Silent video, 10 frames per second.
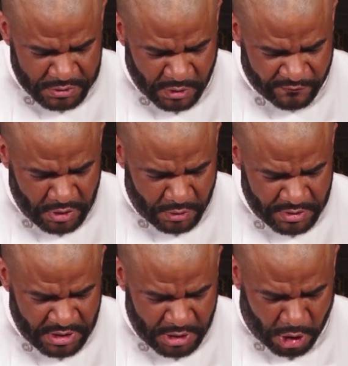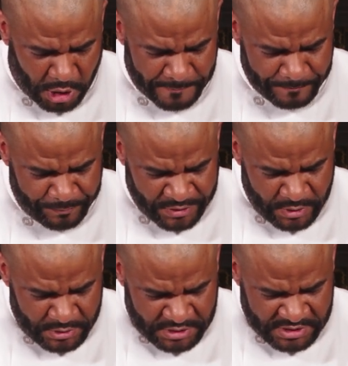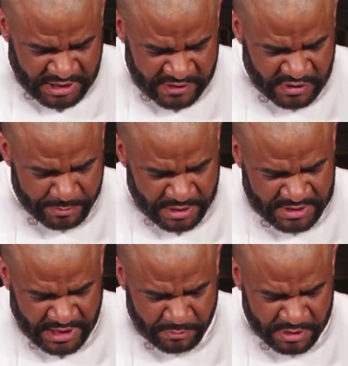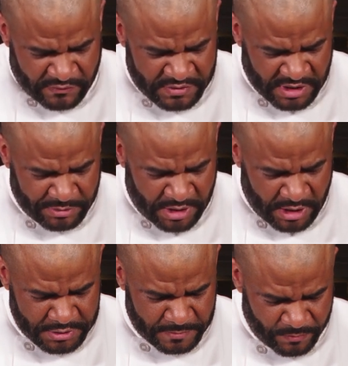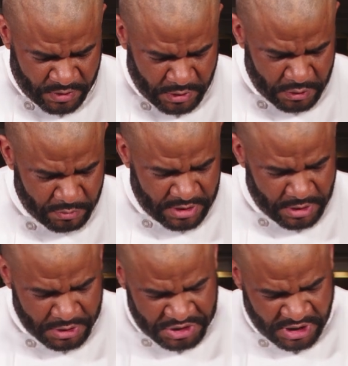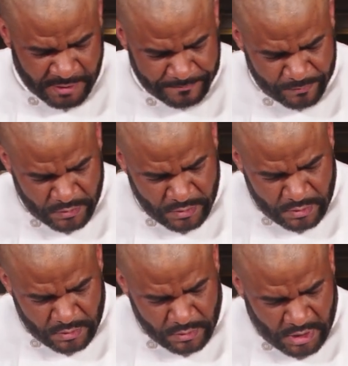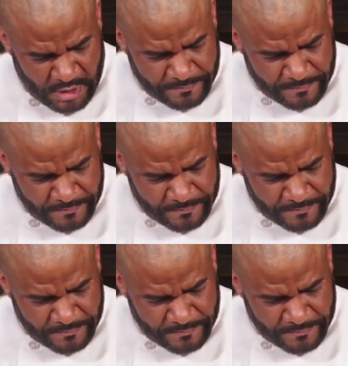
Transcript: So if you don't need it all, just save some of the segments for something else and you'll be in good shape, okay?